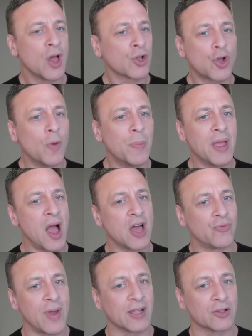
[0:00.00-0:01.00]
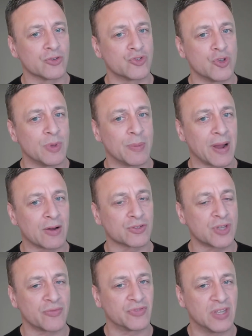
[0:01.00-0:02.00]
Go beyond regular Zoom and
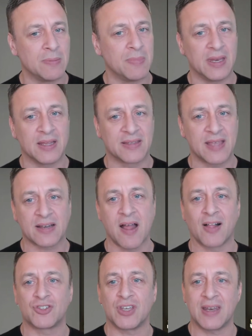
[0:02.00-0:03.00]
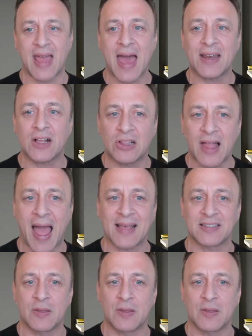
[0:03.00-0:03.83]
Microsoft Team meeting technology and add class